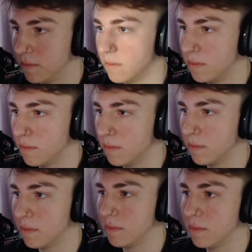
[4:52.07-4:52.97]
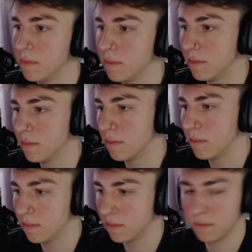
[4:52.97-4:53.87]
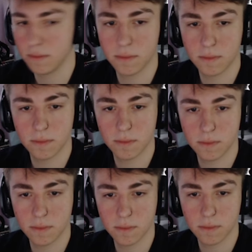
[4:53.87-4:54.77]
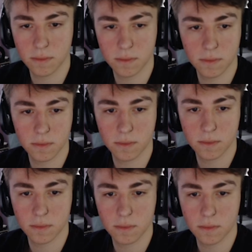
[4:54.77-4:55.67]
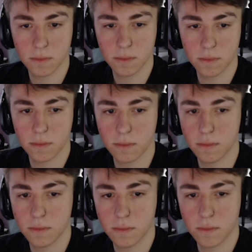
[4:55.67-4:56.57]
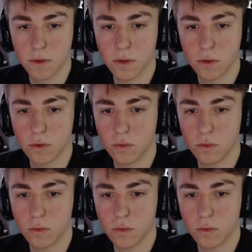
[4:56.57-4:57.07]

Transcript: (no one is talking)